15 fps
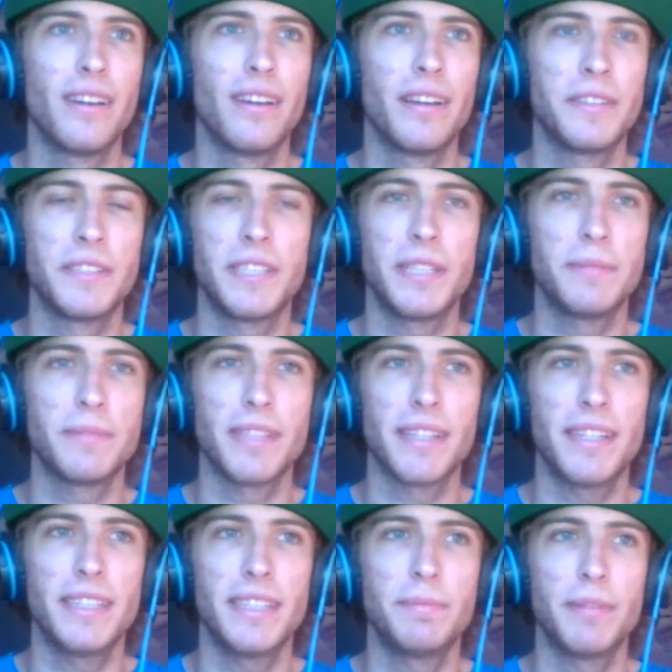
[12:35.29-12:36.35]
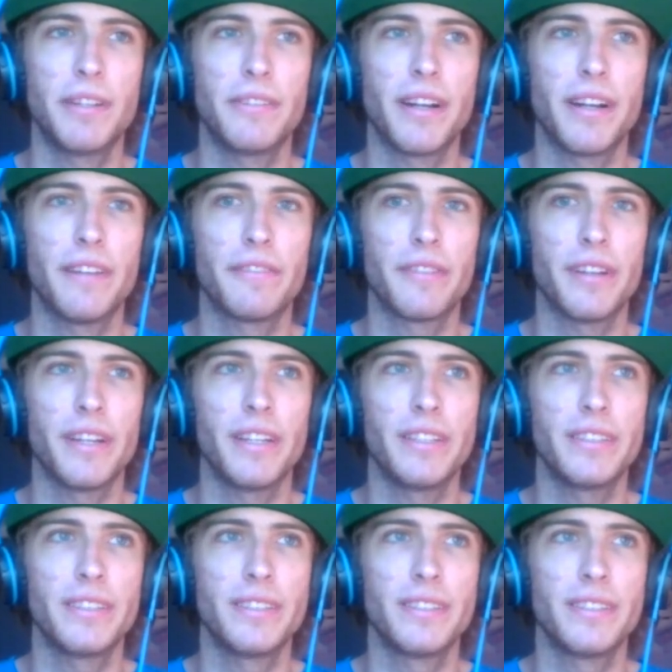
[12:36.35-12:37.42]
It seems like he's been around for
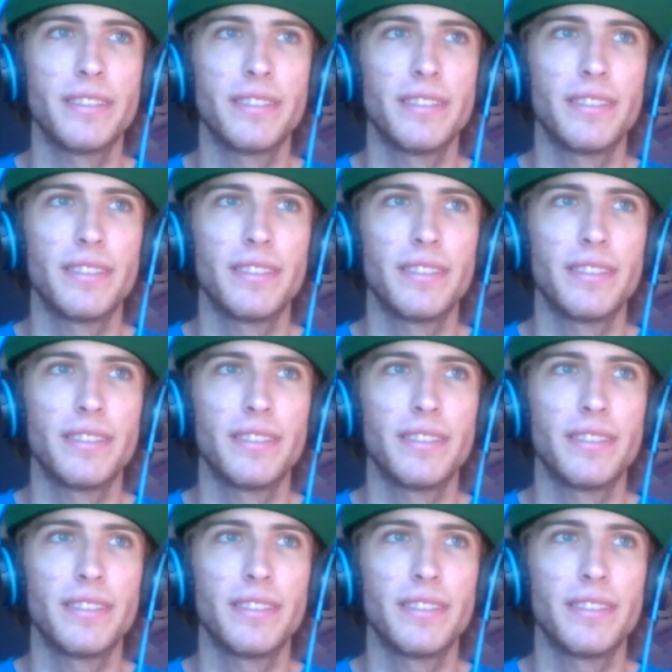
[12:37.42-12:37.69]
ages.